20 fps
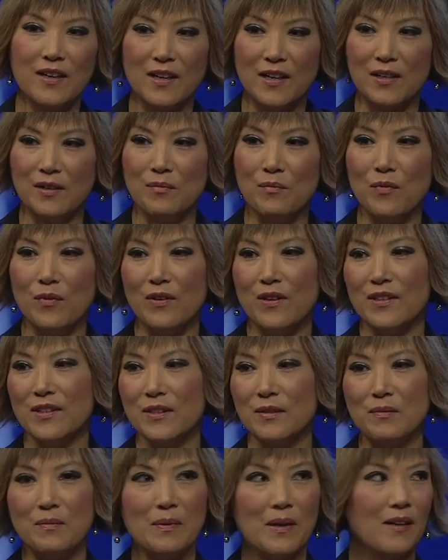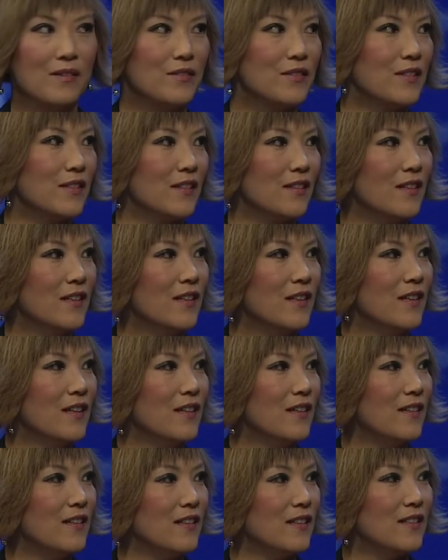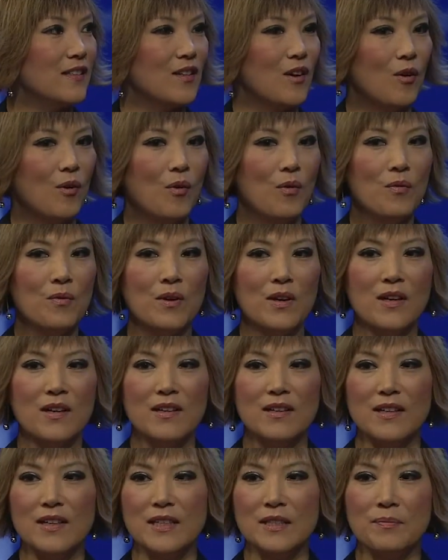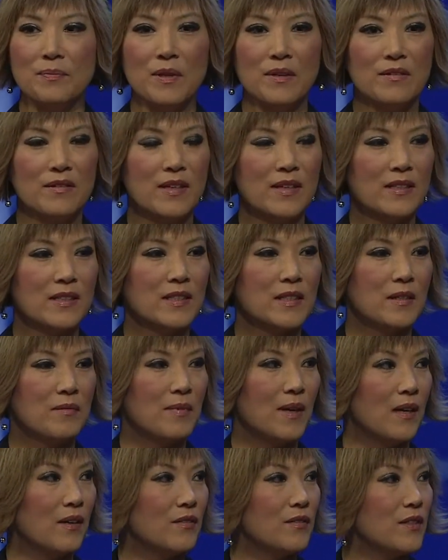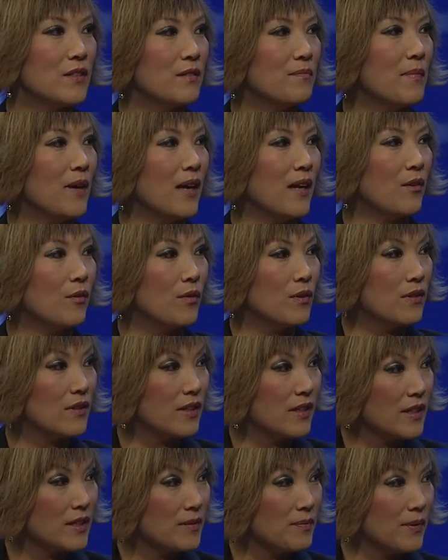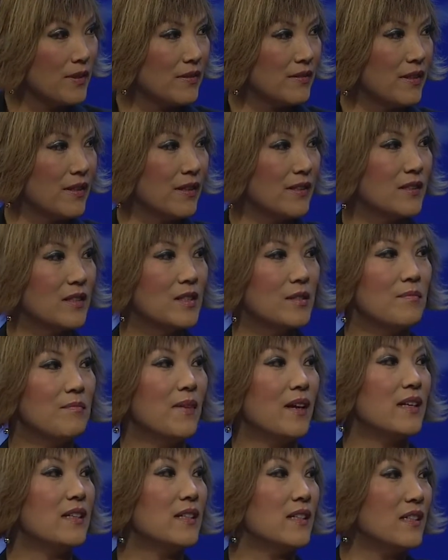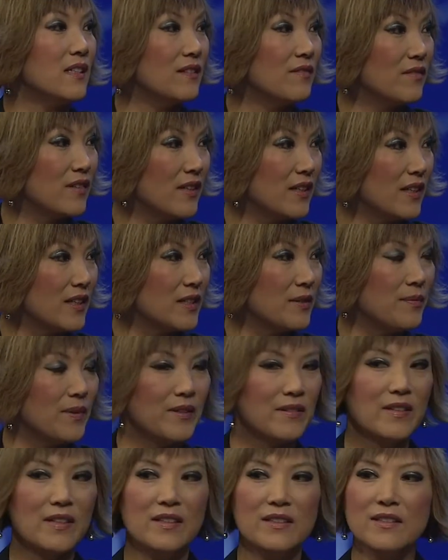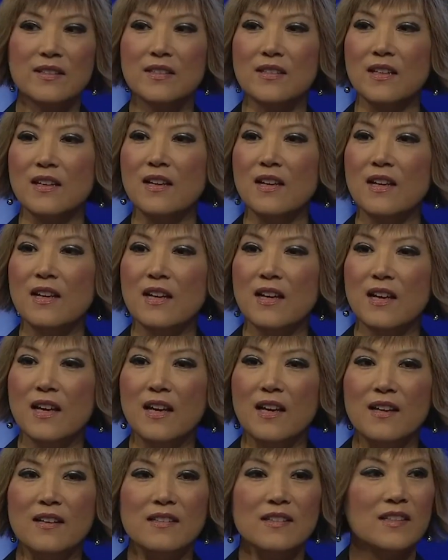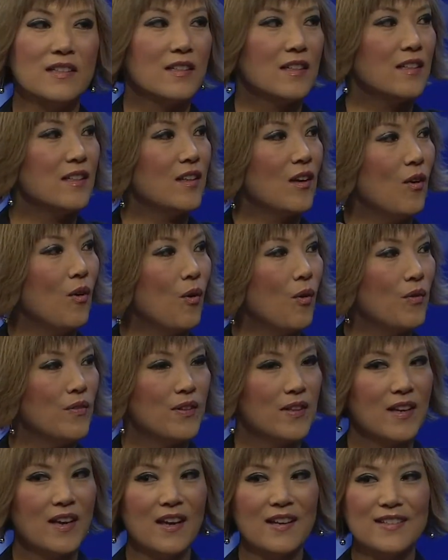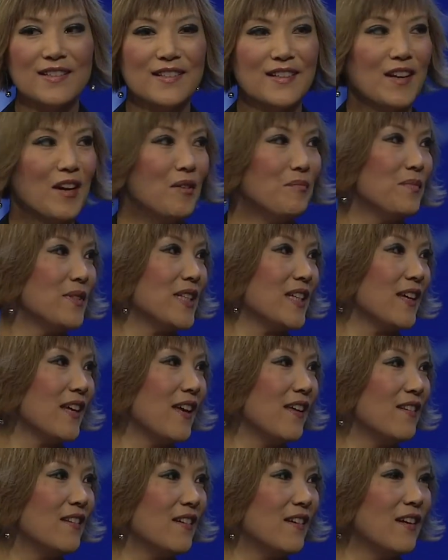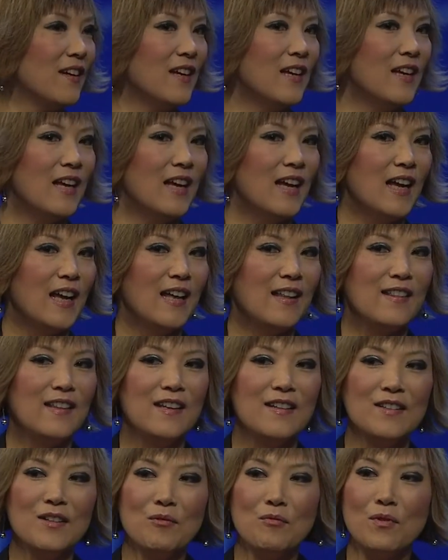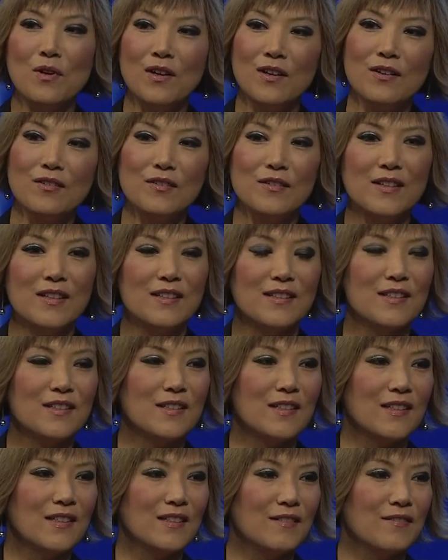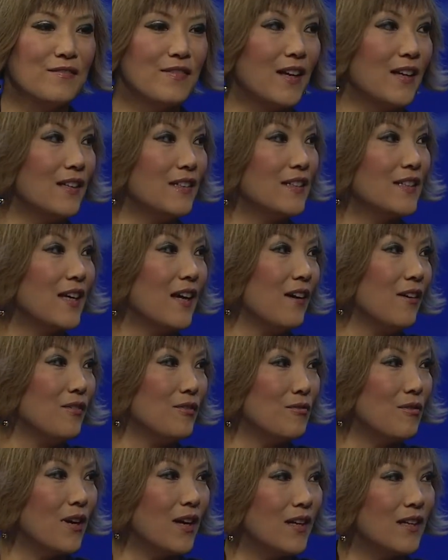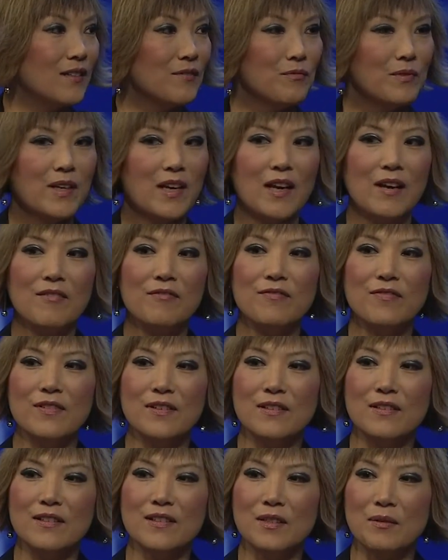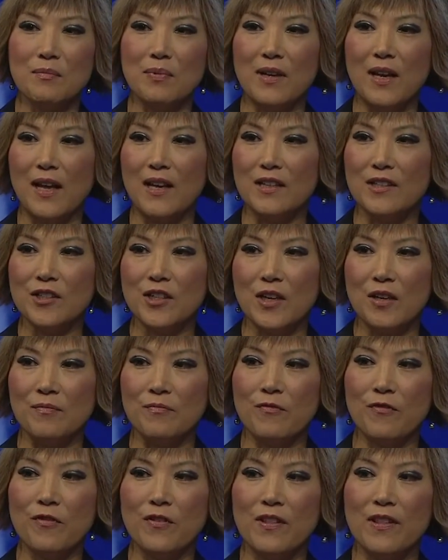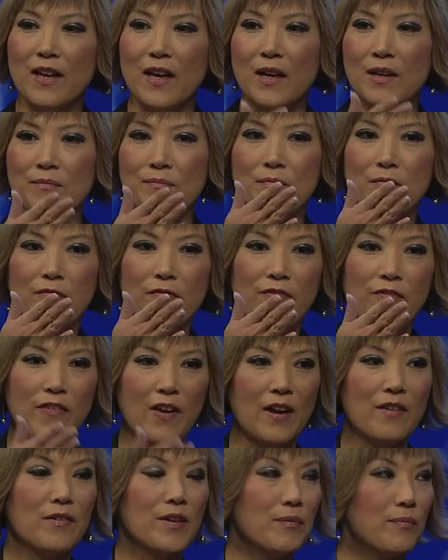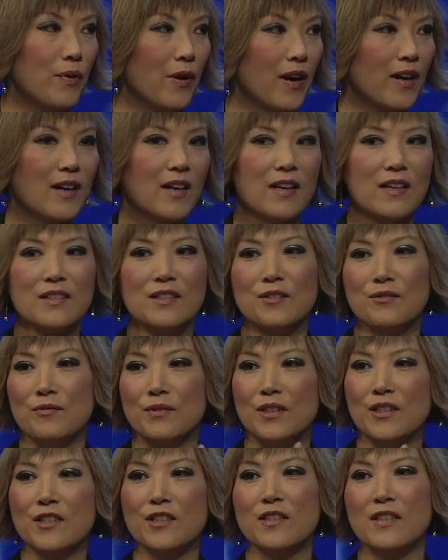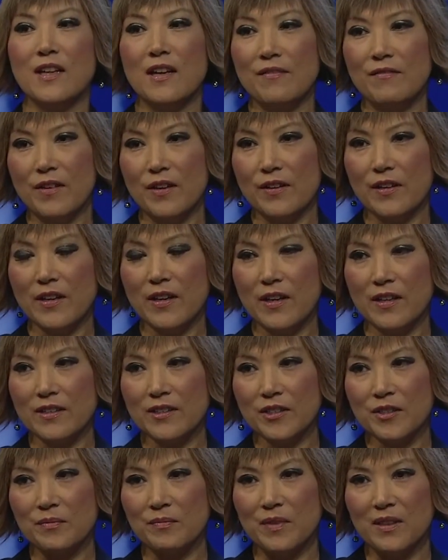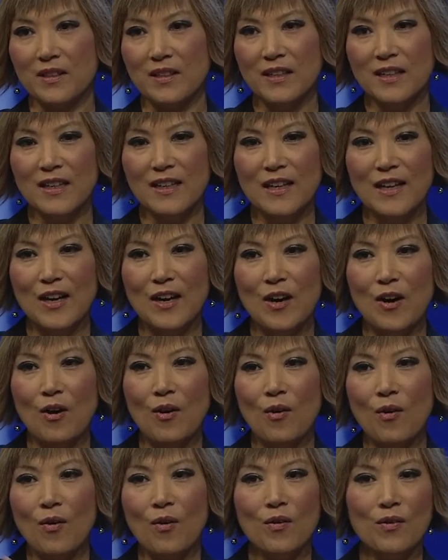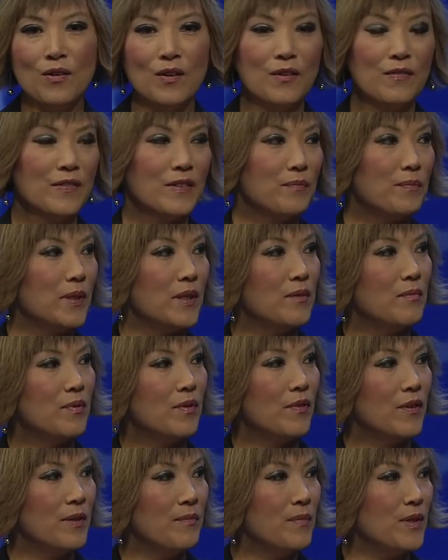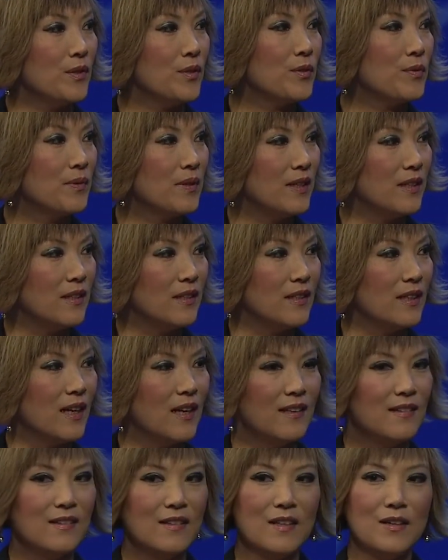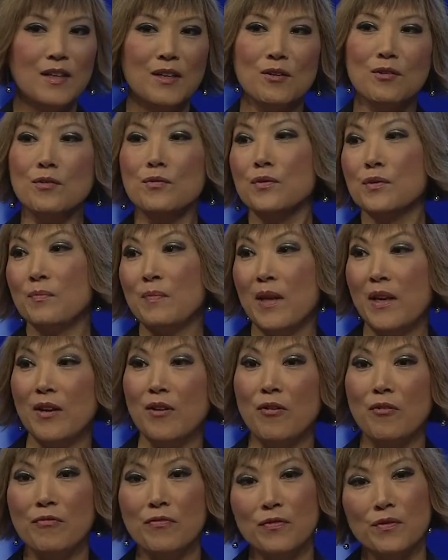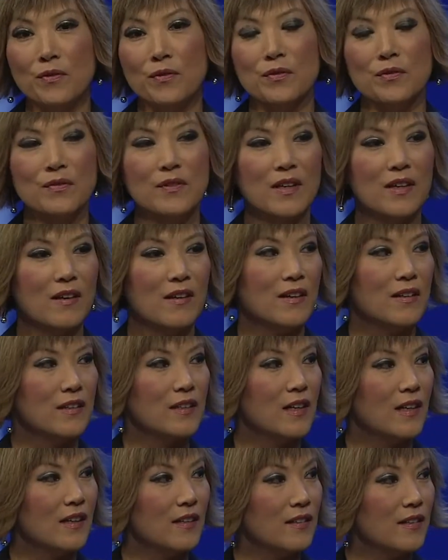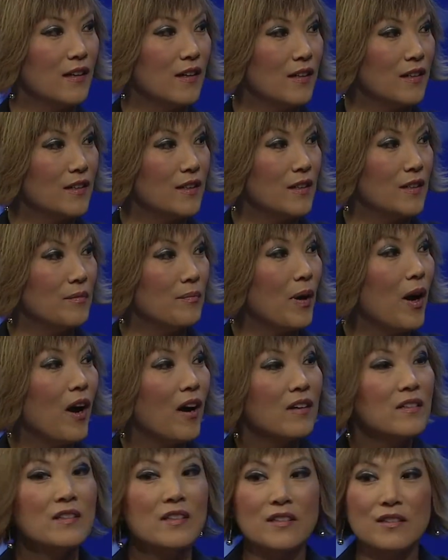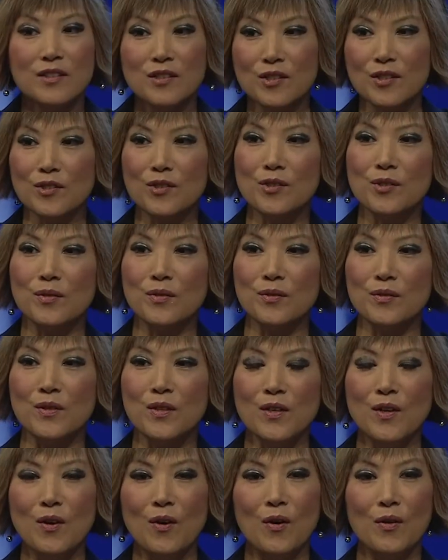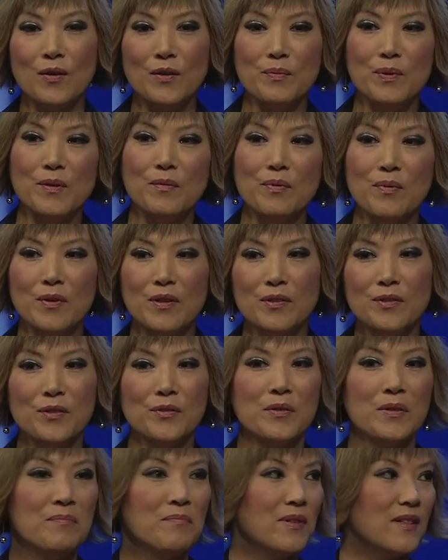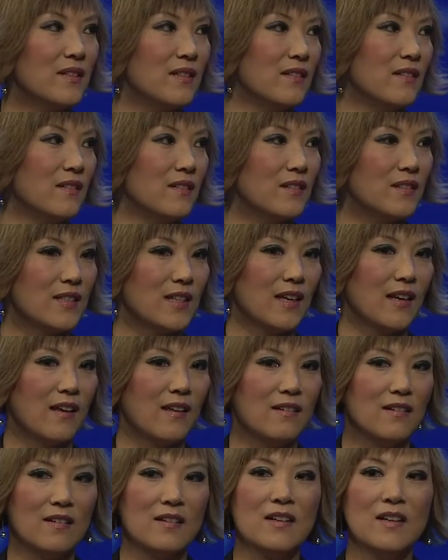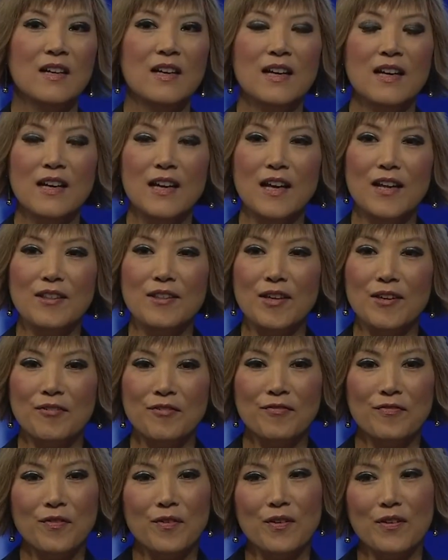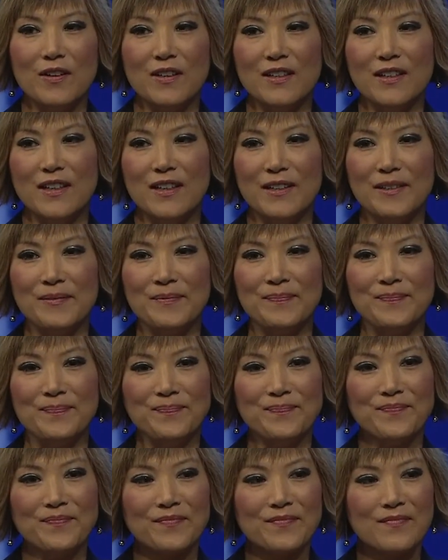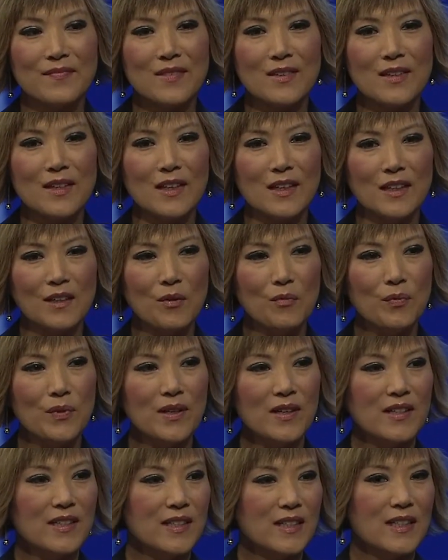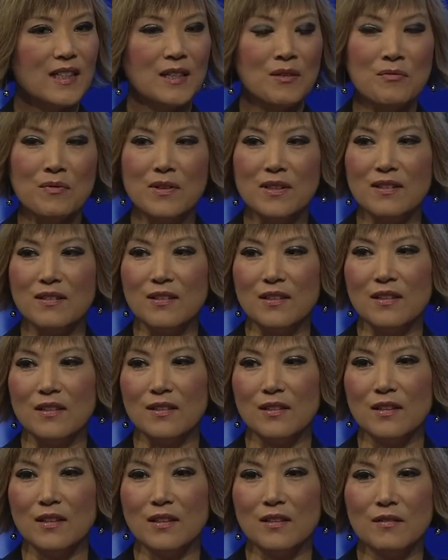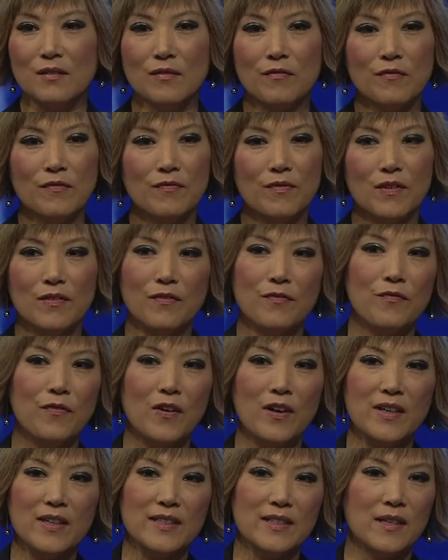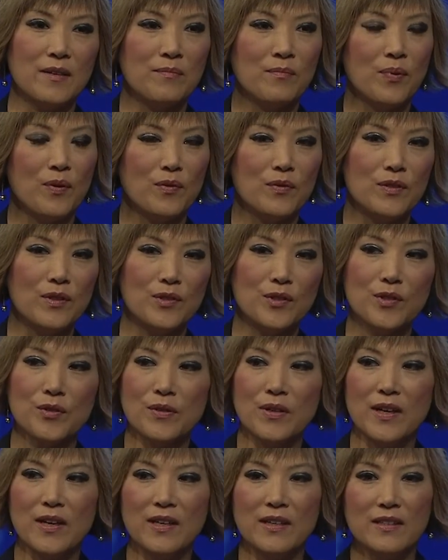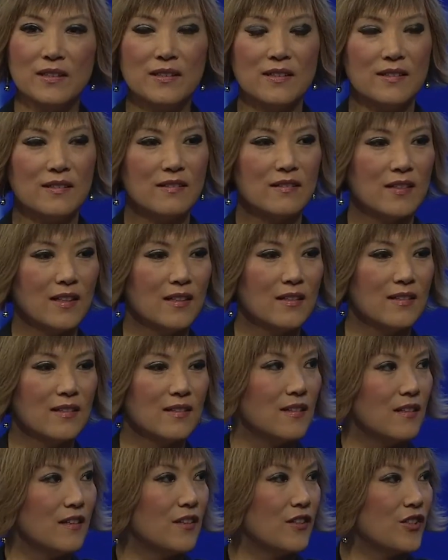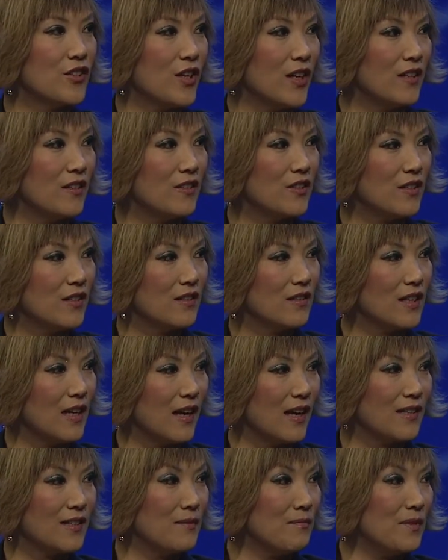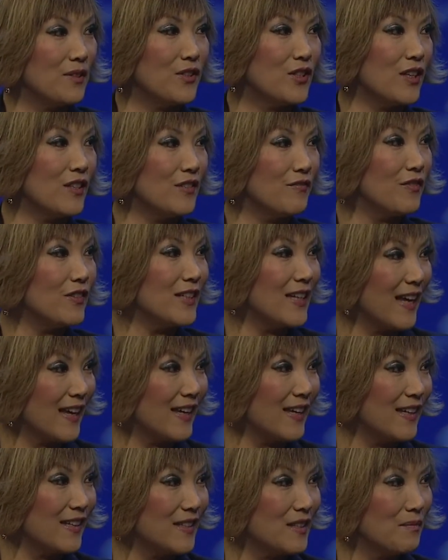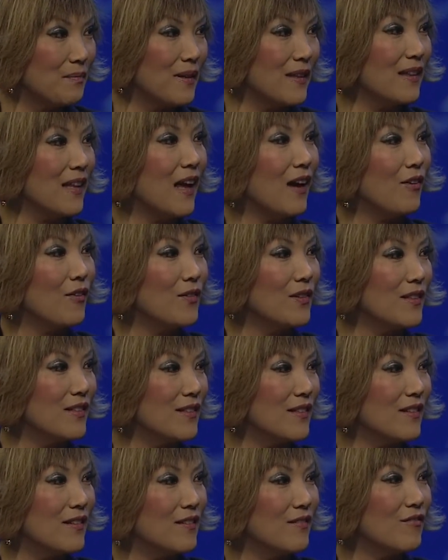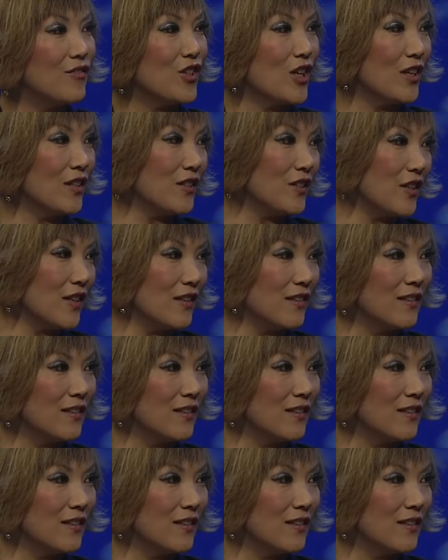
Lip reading: anymore, it's about this whole experience, about my order experience, yes, my delivery experience. And the whole thing has to come together. And then the world is volatile, right? We have a supply chain for that very product to reach that very customer. All of the people in between, and includes many of you that are the partners to all the people that are doing business together. And therefore, we are dealing with, for example, the trade things that are changing. It hasn't been changing for decades, but now it's changing.